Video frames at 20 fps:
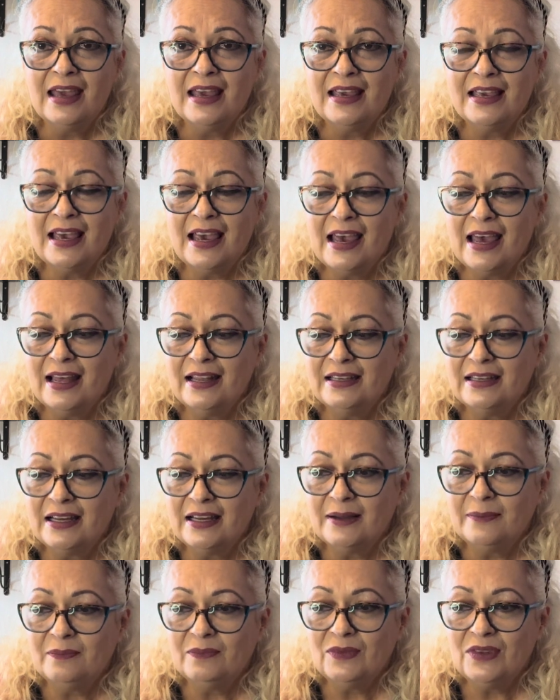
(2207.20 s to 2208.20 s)
And
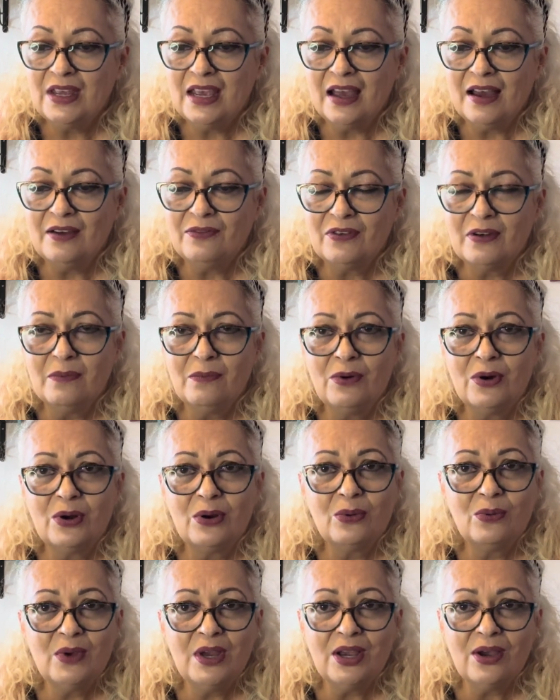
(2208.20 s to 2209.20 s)
yeah, from Puerto
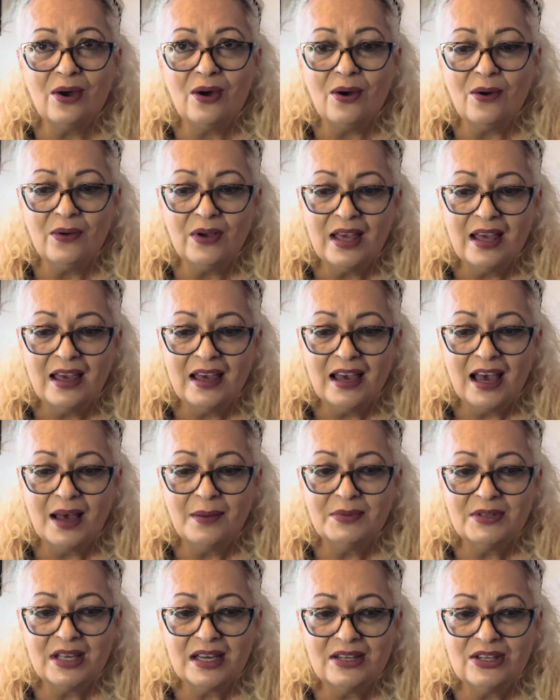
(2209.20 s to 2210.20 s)
Rico, I'm
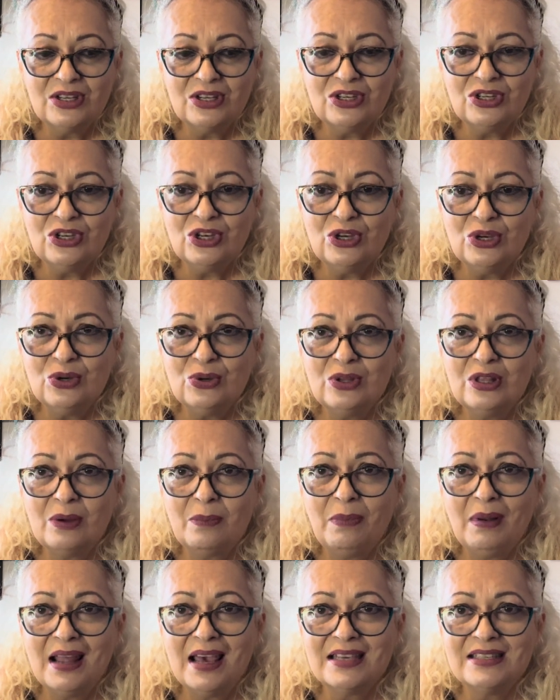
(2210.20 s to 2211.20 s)
sending you the
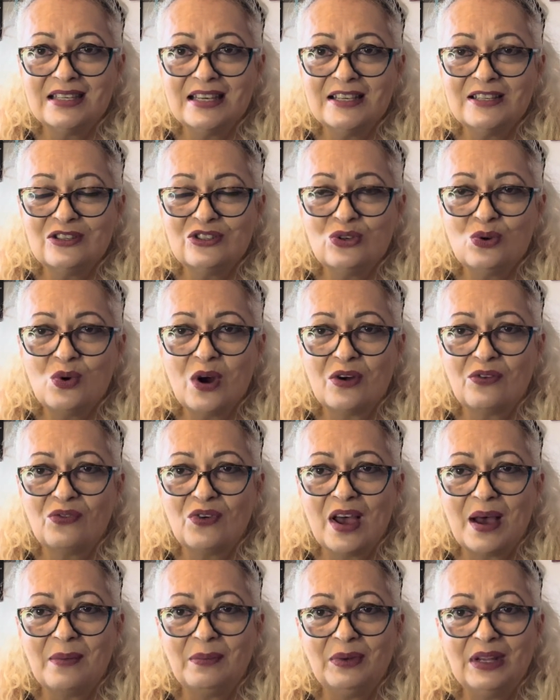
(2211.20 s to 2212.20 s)
blessings to our
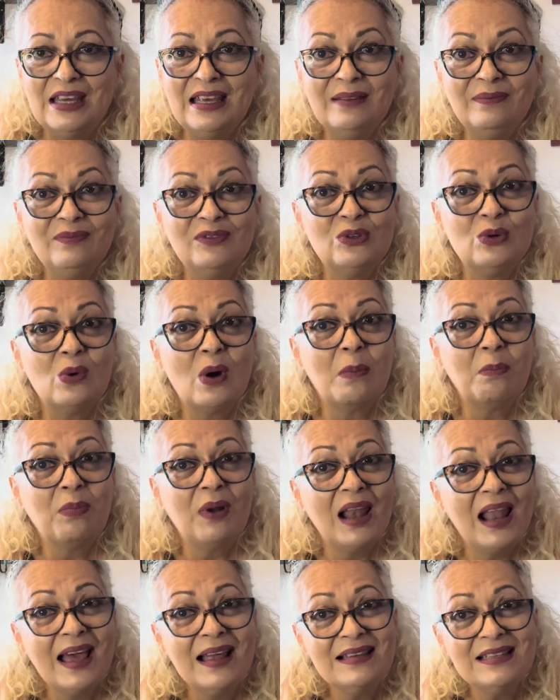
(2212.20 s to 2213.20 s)
family, to our
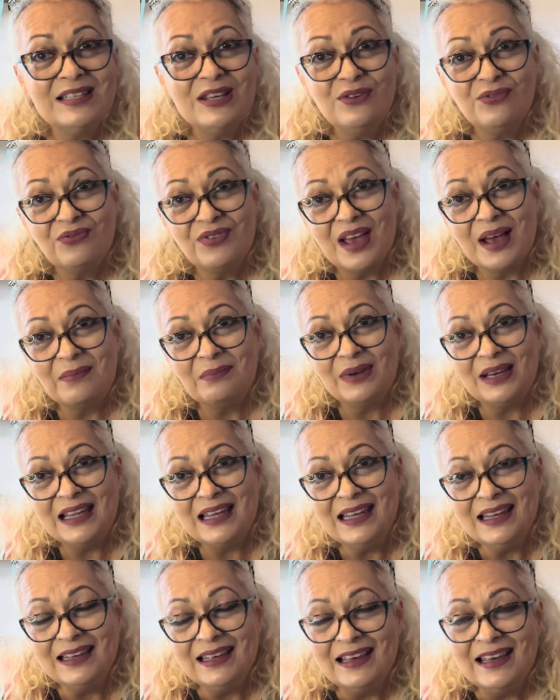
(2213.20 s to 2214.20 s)
planty
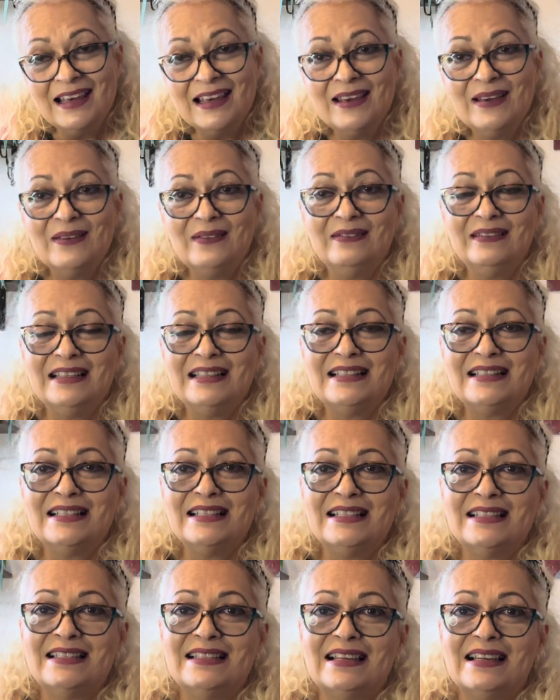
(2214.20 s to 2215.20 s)
family, which
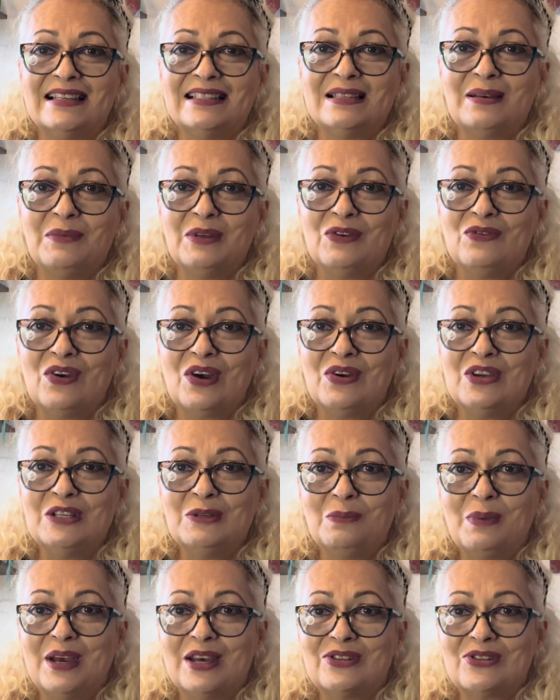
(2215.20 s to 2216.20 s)
is something very
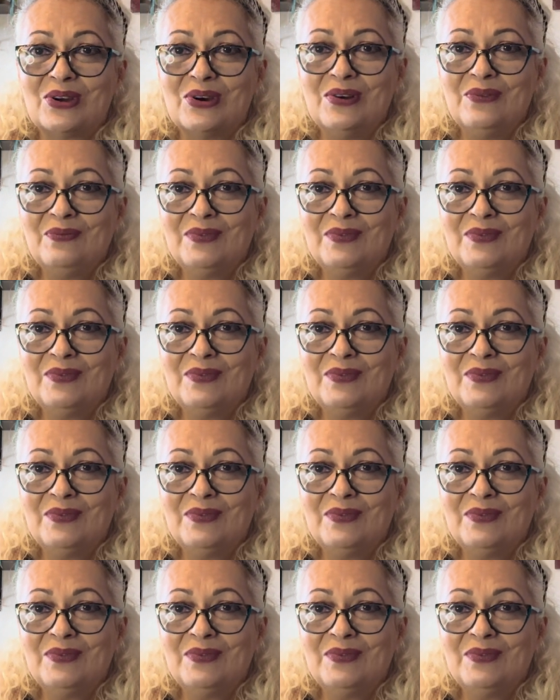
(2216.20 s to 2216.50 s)
special.